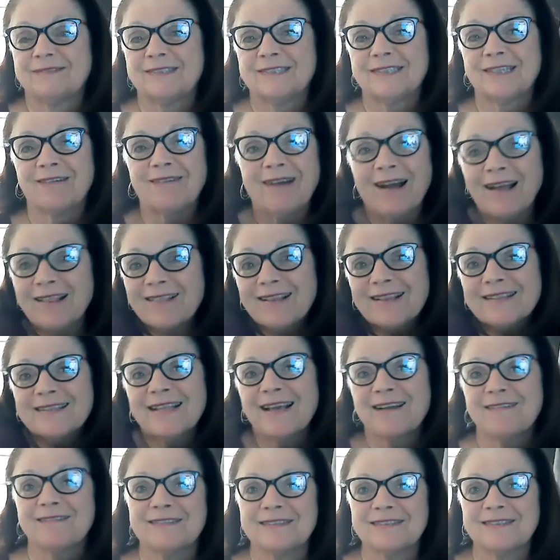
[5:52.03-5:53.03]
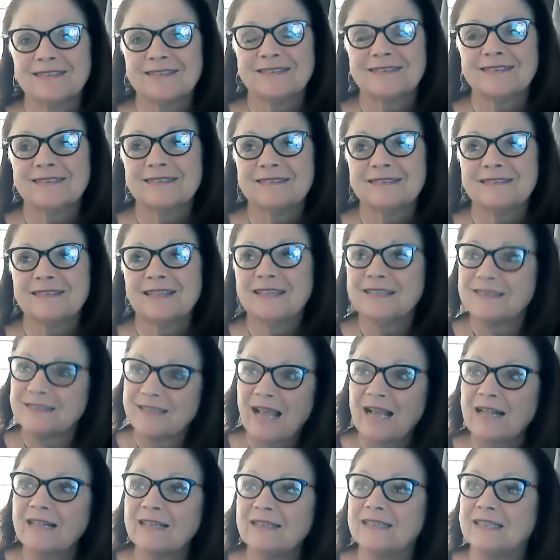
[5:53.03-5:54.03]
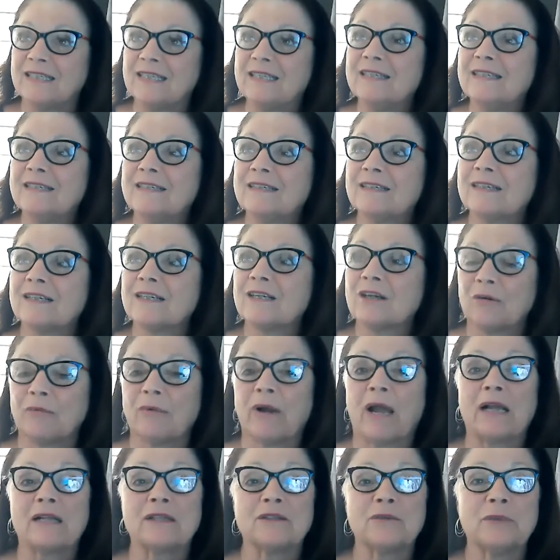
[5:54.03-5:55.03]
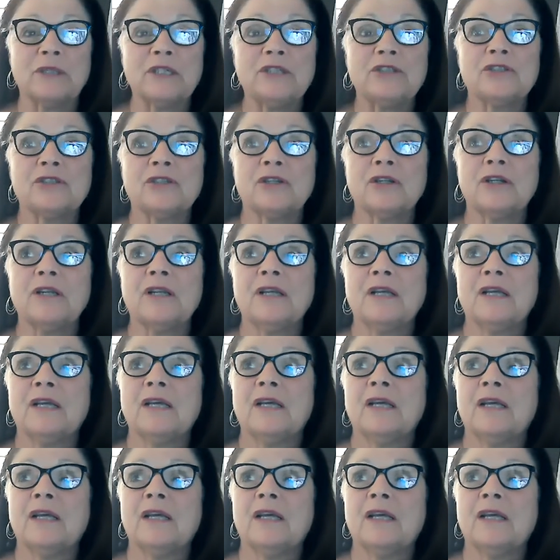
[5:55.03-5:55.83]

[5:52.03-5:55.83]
So I thought that was exactly correct. We should